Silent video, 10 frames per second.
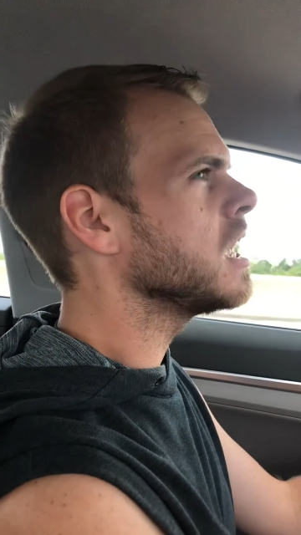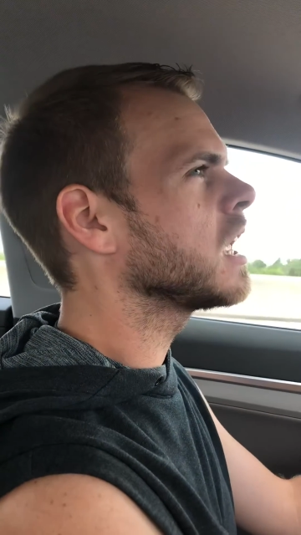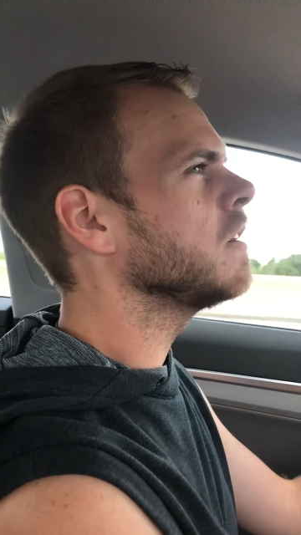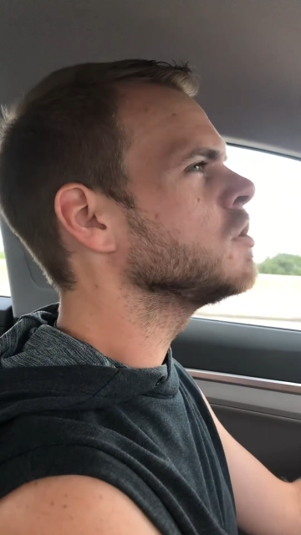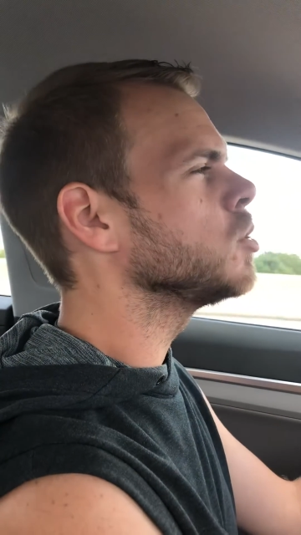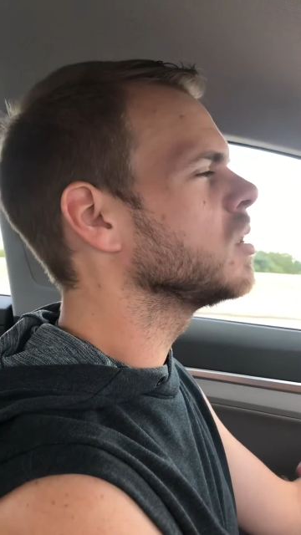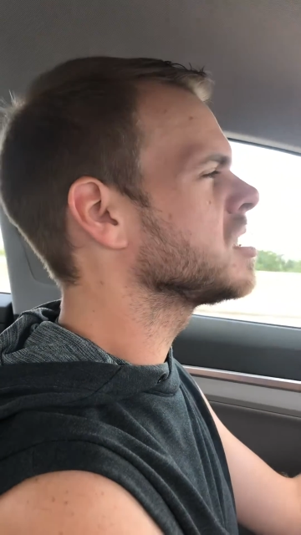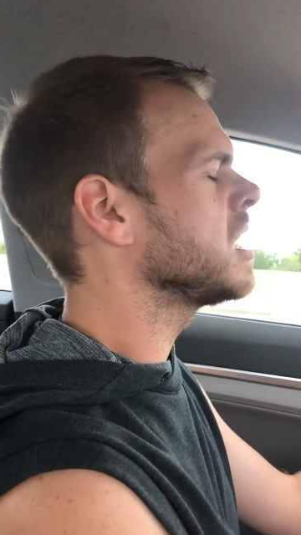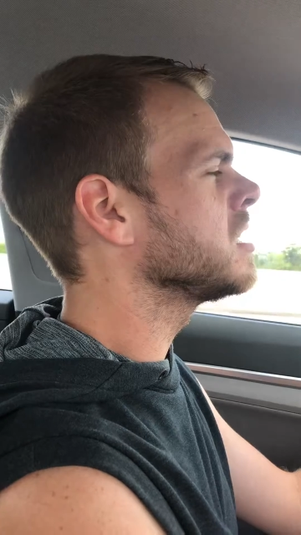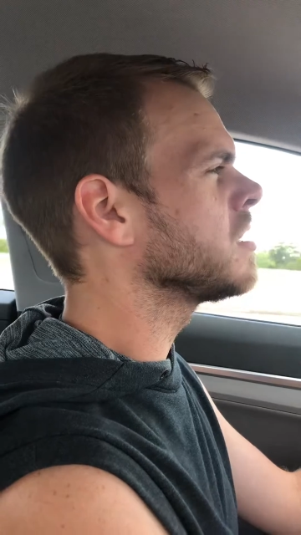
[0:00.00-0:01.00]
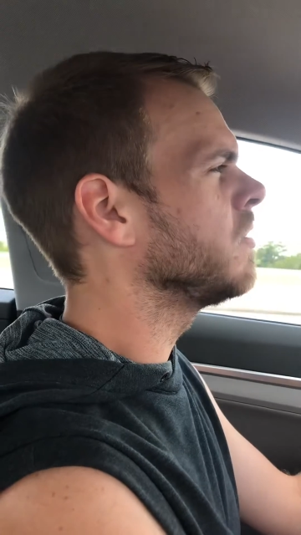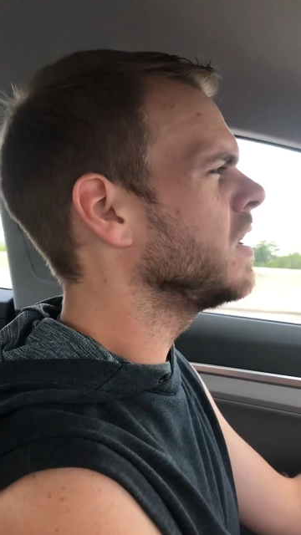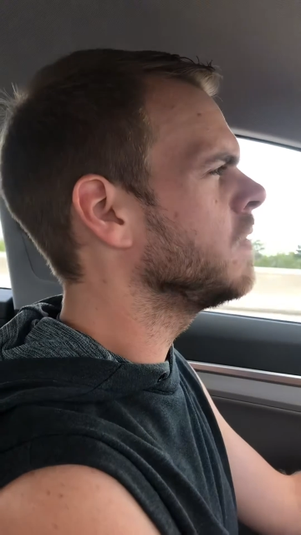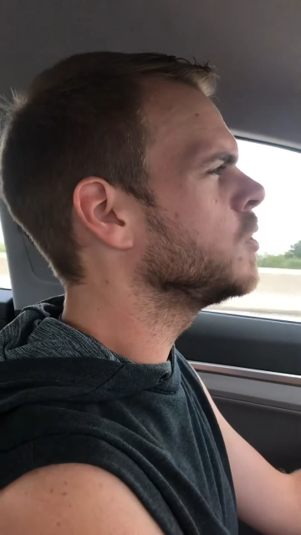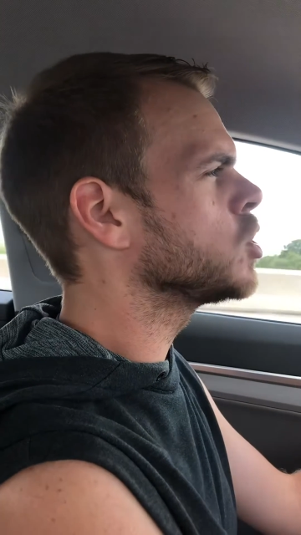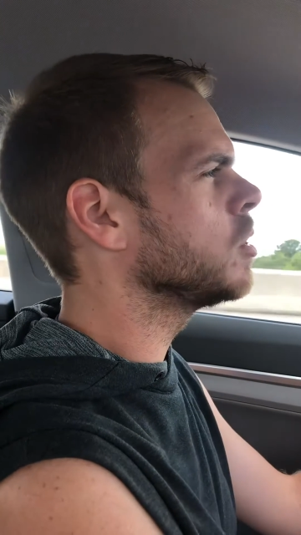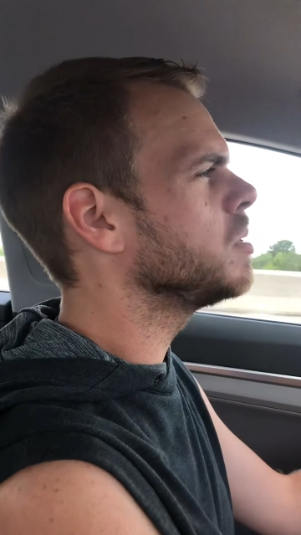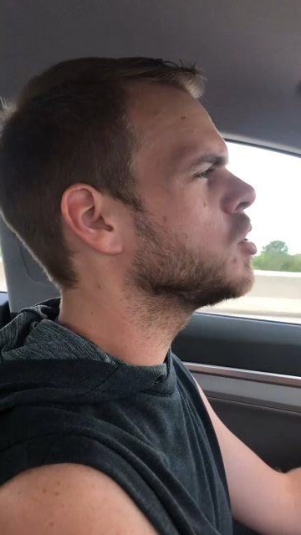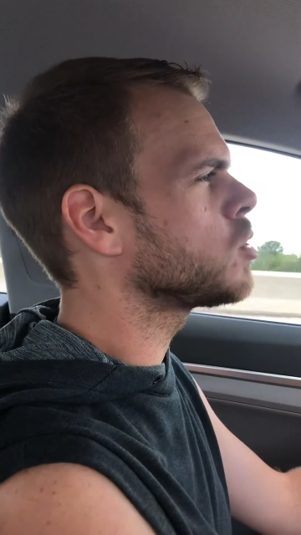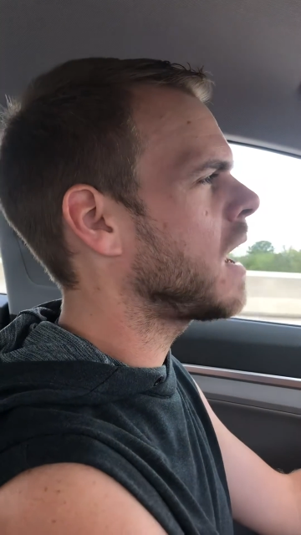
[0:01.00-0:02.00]
it gives you a sense of if you should
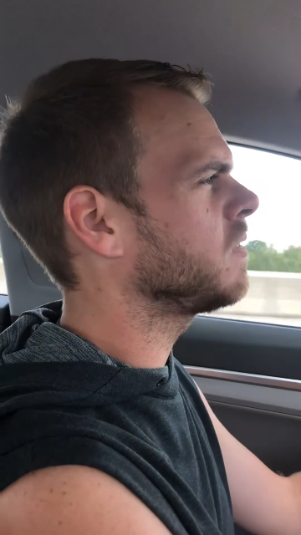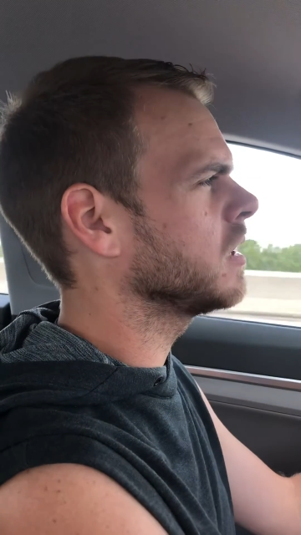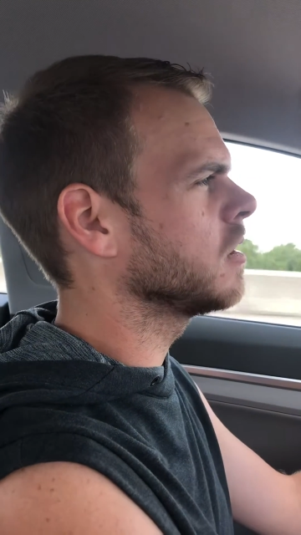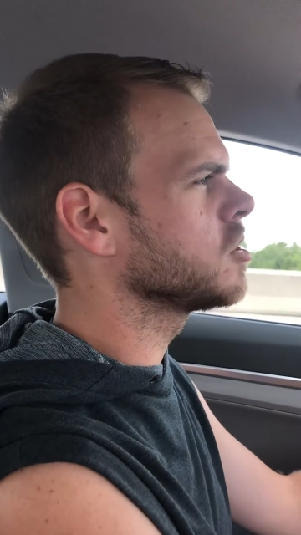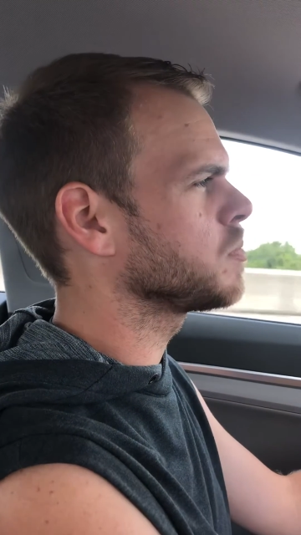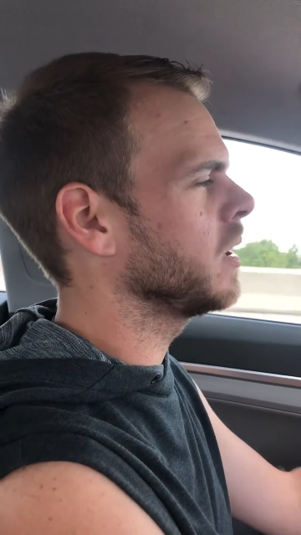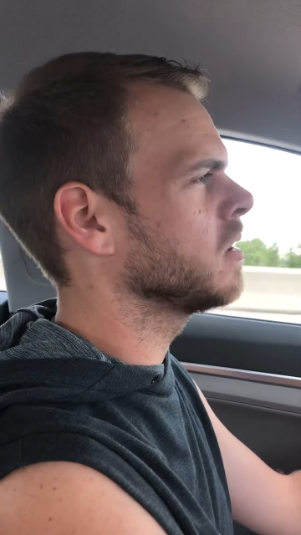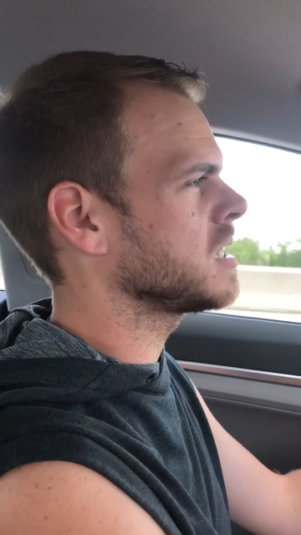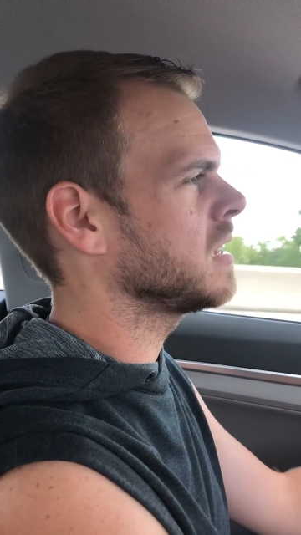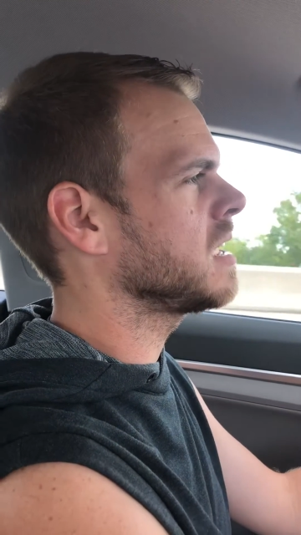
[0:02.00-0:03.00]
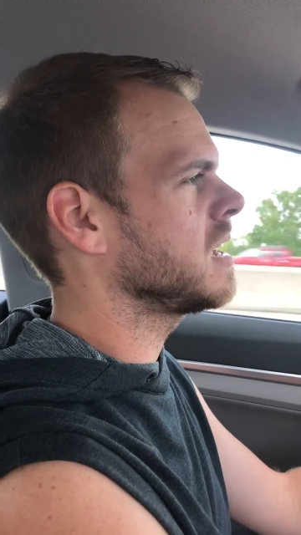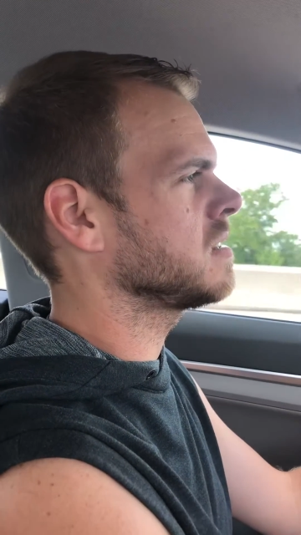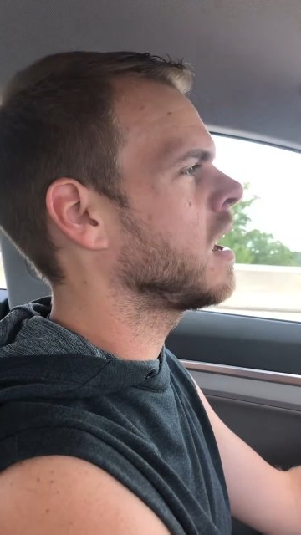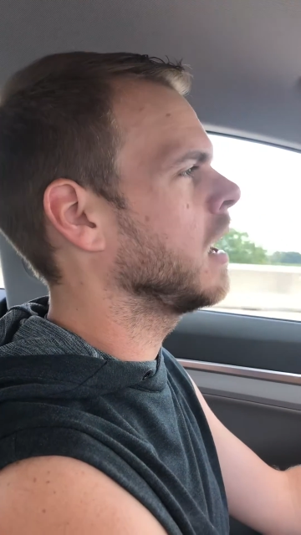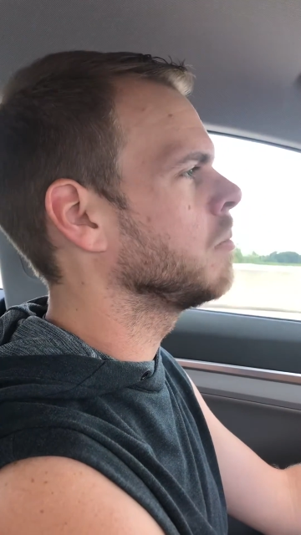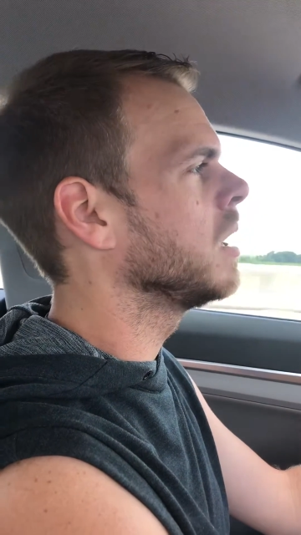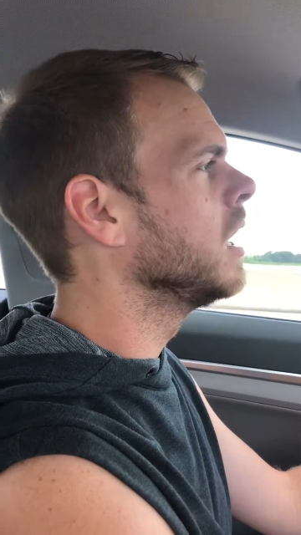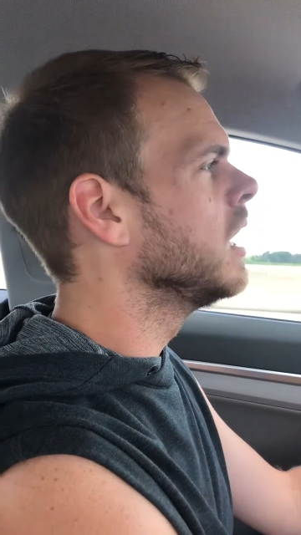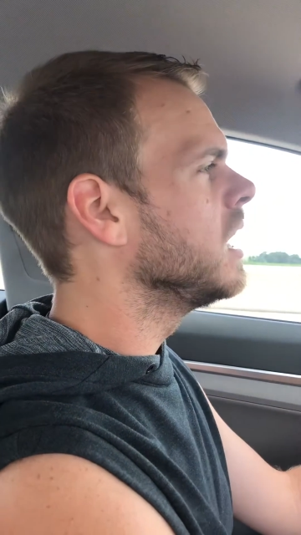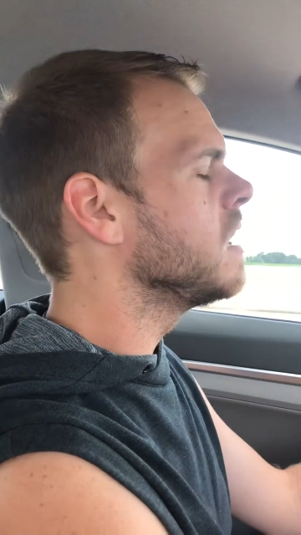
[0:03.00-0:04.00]
be drafting those players at that time.